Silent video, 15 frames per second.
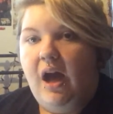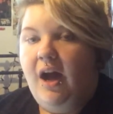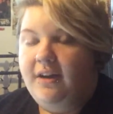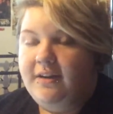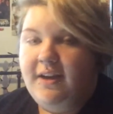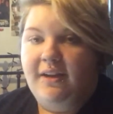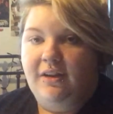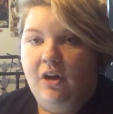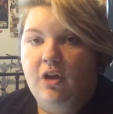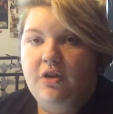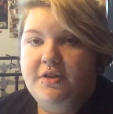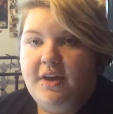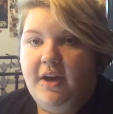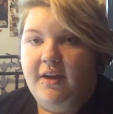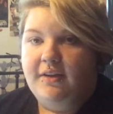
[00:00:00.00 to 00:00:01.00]
aren't in
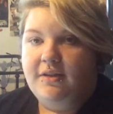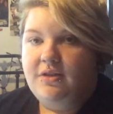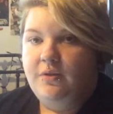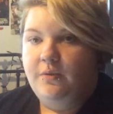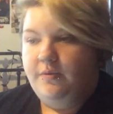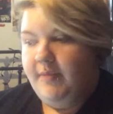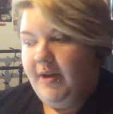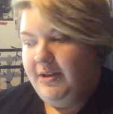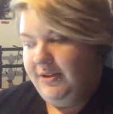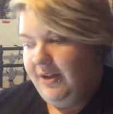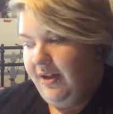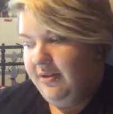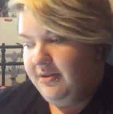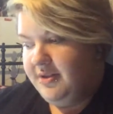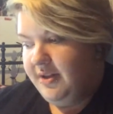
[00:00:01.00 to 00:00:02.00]
contact with mental
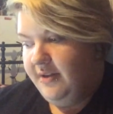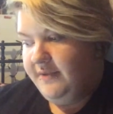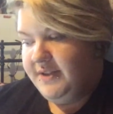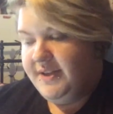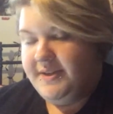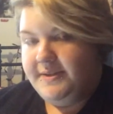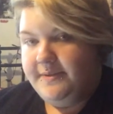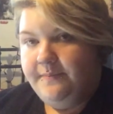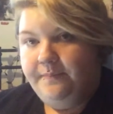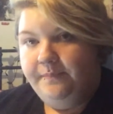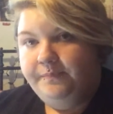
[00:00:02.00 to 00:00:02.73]
health services,